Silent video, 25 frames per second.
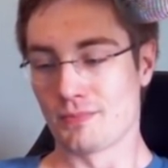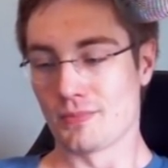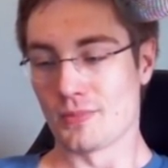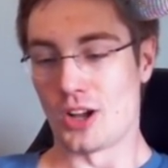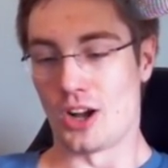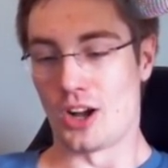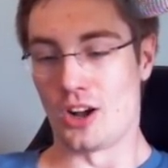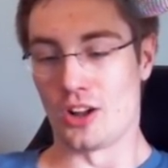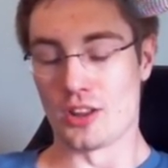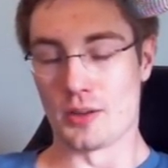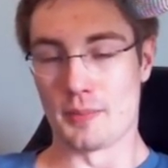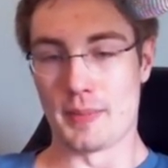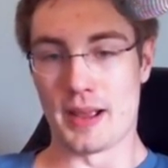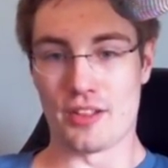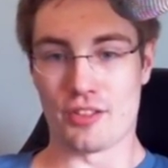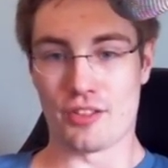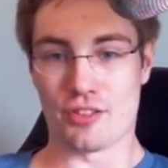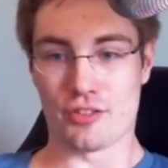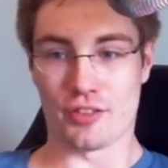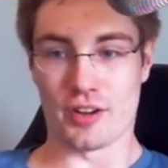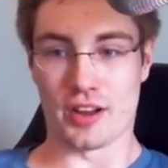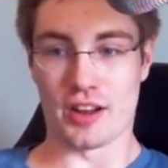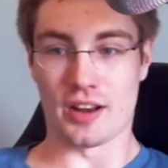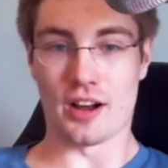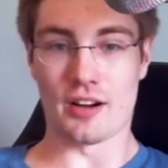on the main
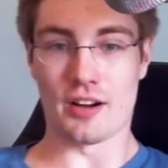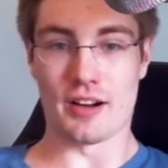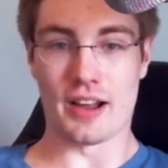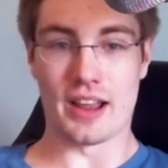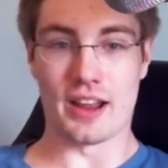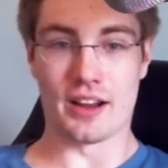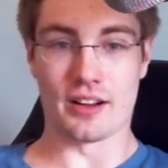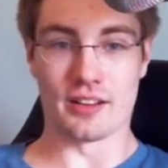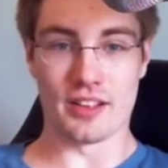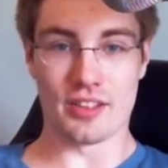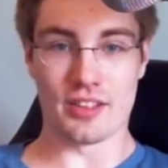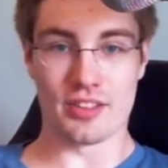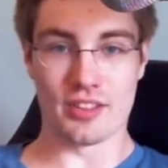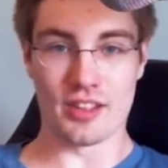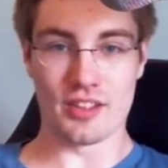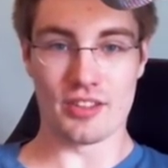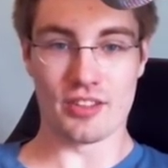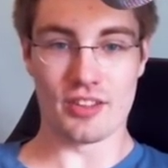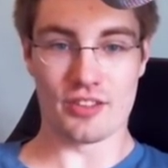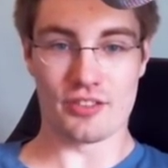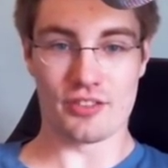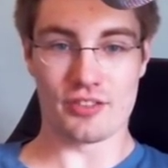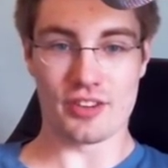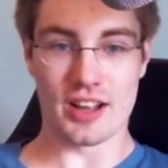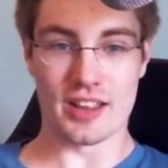screen. All right, here let's let's
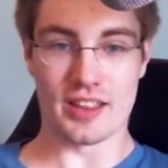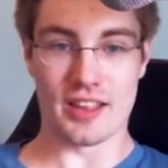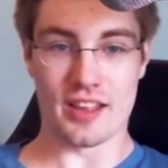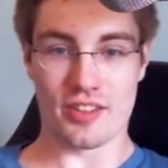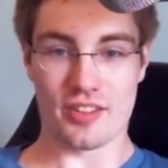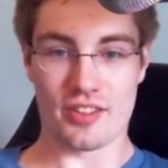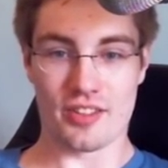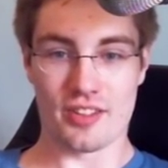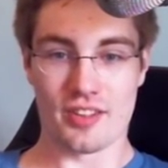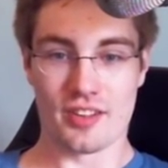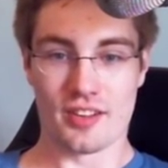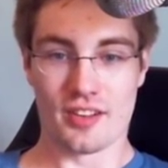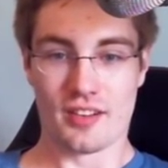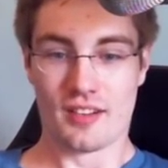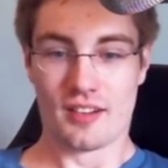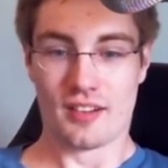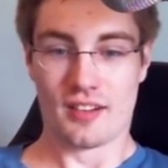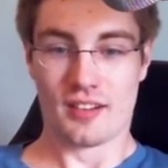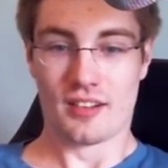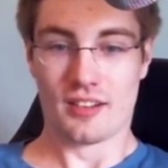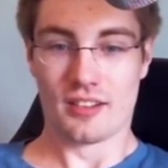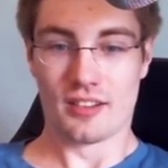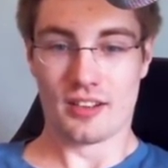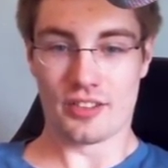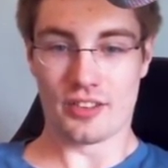let's try this.
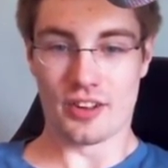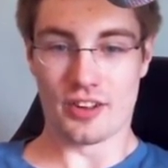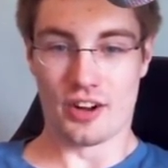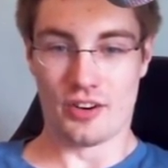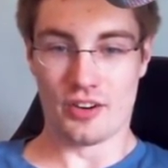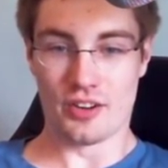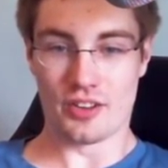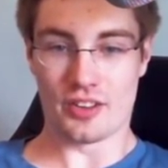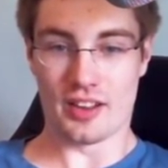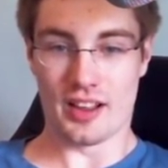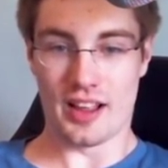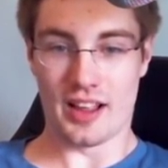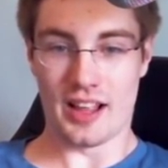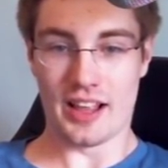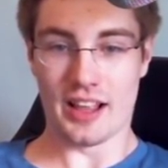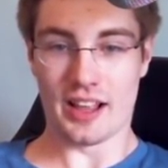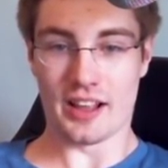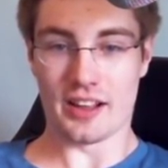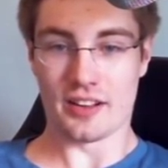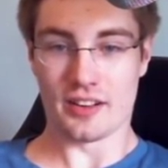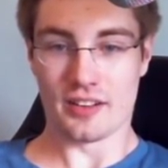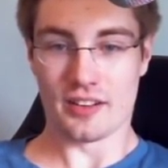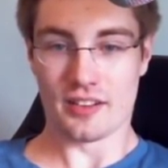Let's okay. go into like,